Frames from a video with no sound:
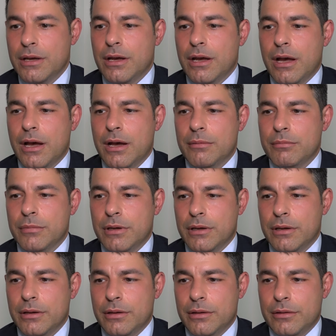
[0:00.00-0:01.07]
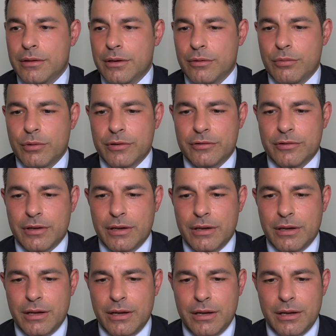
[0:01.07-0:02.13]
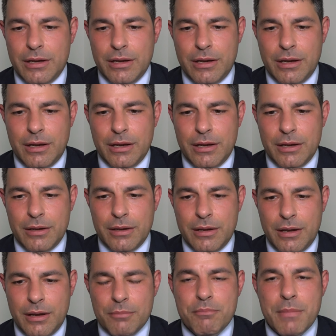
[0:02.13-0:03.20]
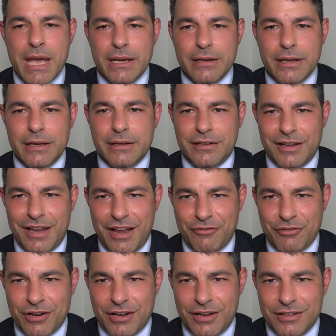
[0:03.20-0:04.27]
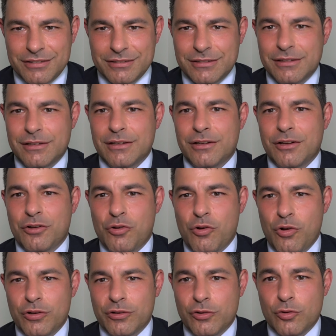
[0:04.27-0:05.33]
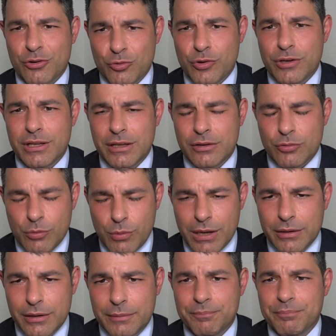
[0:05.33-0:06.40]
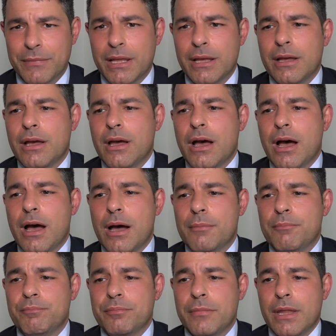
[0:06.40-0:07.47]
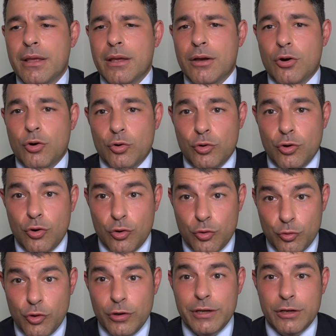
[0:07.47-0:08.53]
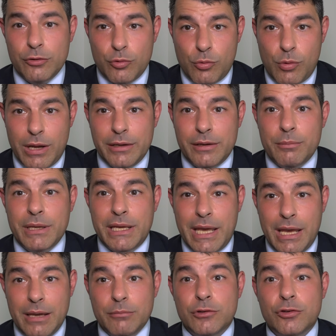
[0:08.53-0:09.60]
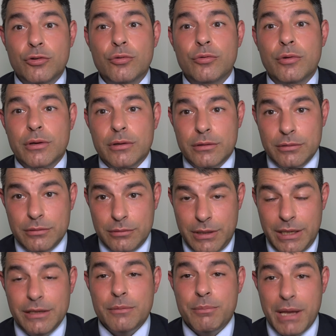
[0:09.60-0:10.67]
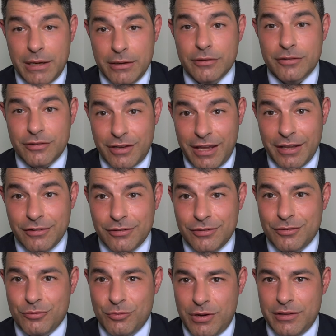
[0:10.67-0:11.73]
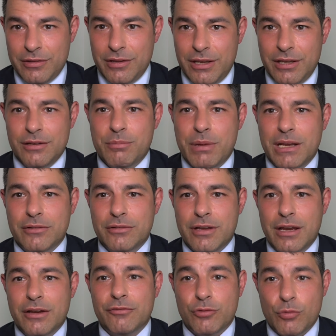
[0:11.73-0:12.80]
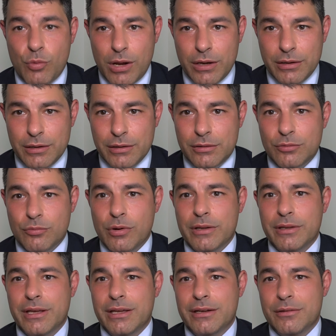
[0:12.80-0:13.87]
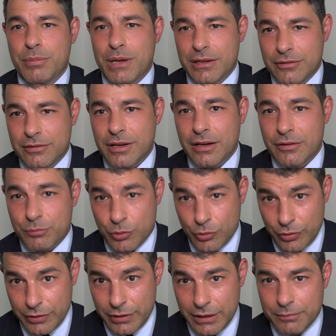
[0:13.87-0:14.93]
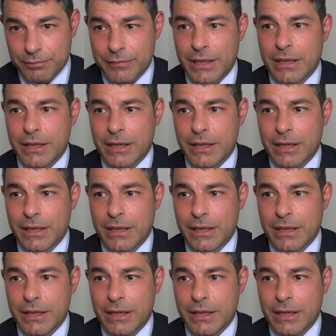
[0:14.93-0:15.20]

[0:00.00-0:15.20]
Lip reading: There was a mandate in Africa called Urundi and Rwanda. Urundi and Rwanda became two independent states, one the independent state of Rwanda, one the independent state of Burundi.